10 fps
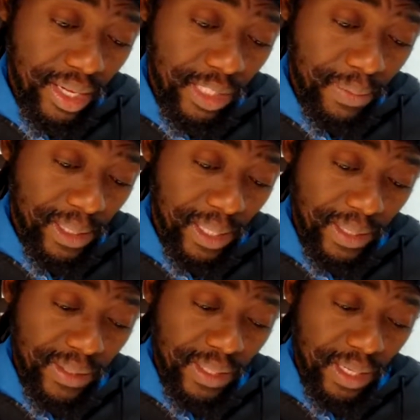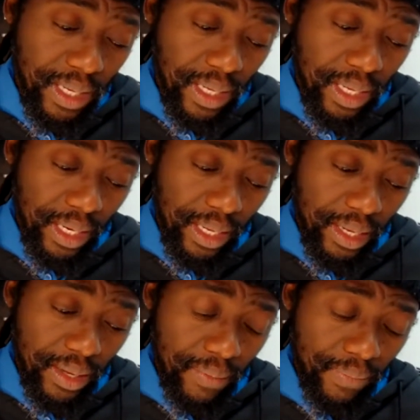specialist, and
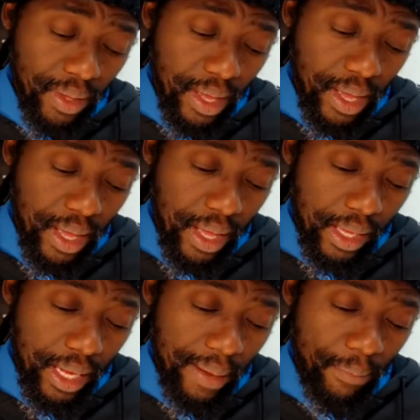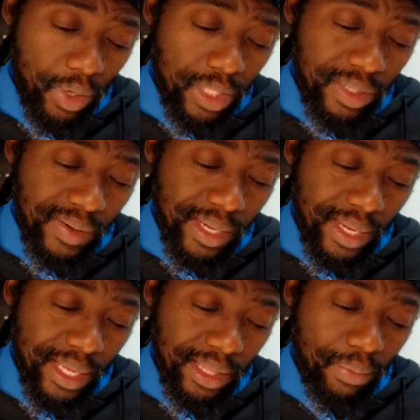I'm always
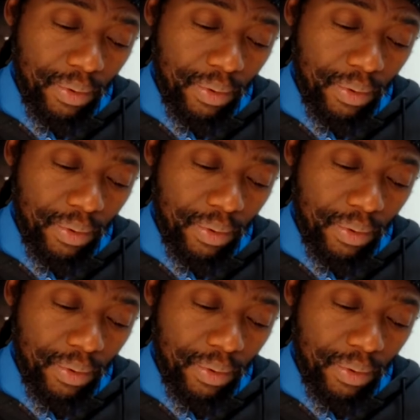looking at